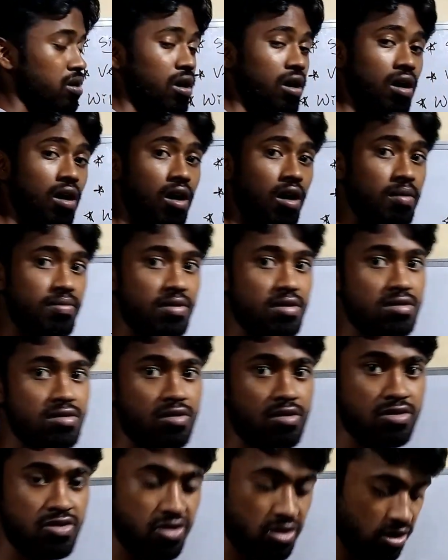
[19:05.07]
the
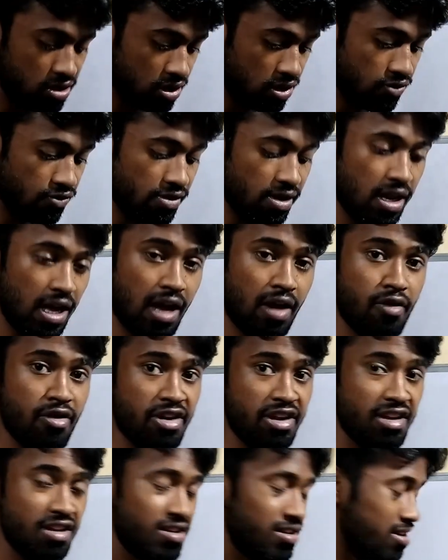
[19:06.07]
obvious question you will
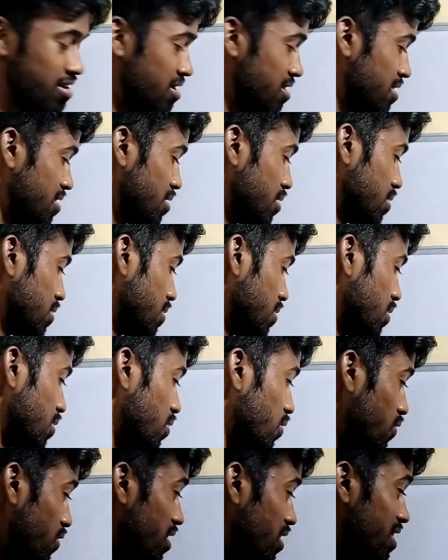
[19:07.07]
have, right?
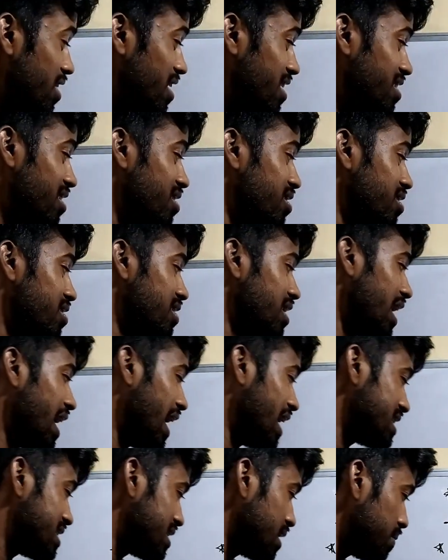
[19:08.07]
Will that
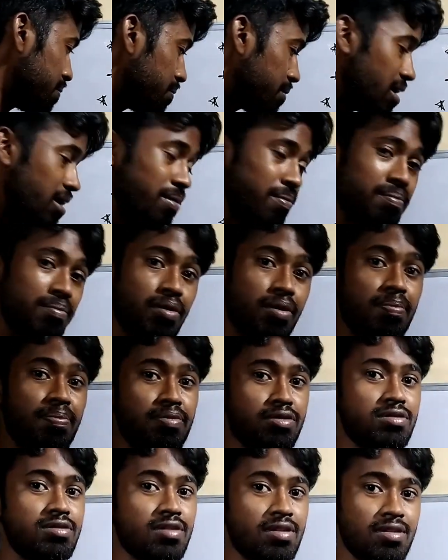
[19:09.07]
girl accept my
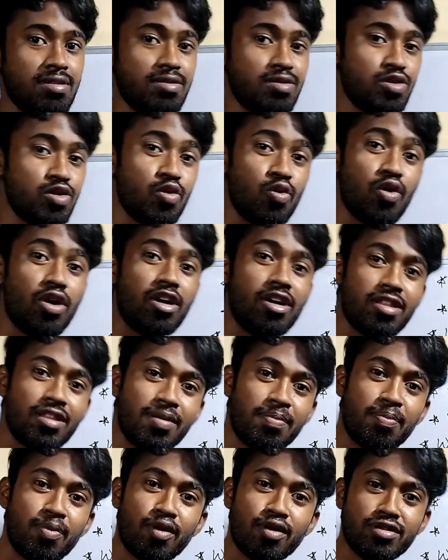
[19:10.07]
proposal? So what
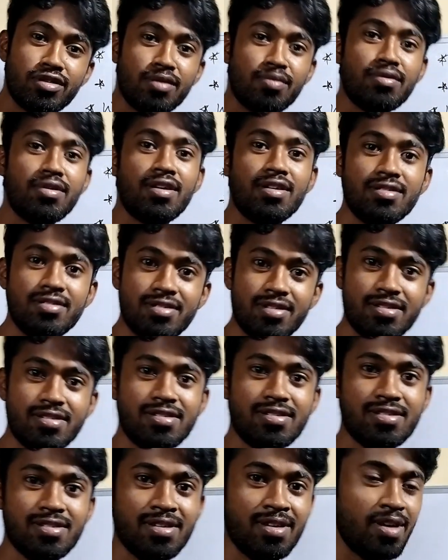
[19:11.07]
are the possible
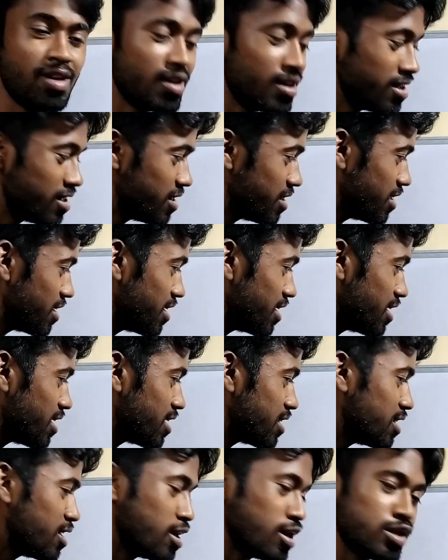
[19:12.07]
answers?
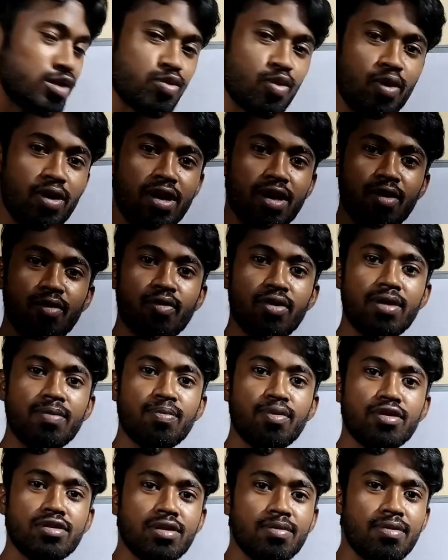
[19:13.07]
Here there is only
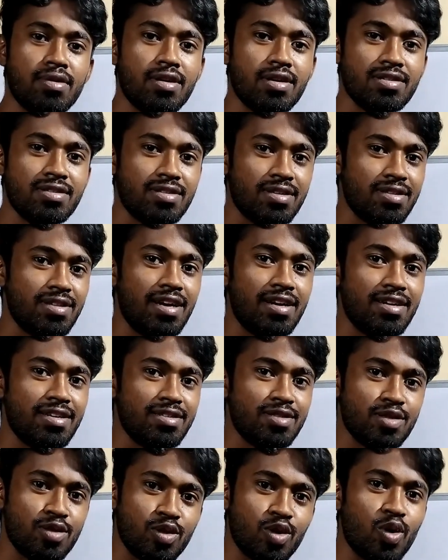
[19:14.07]
one possible answer,
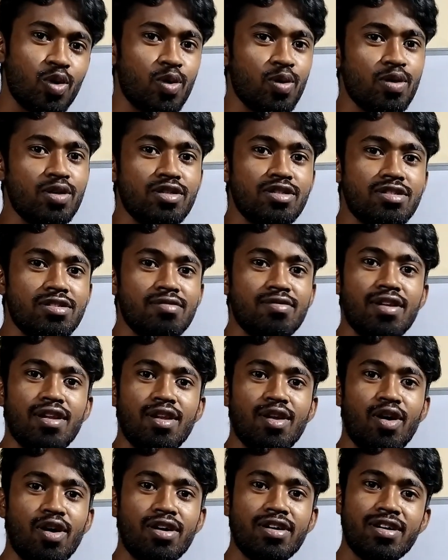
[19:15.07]
that is no. She
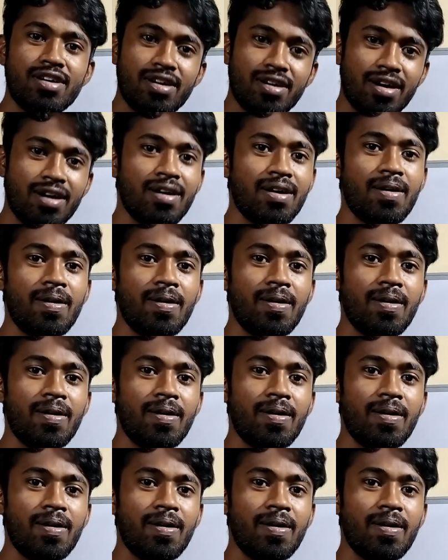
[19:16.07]
will not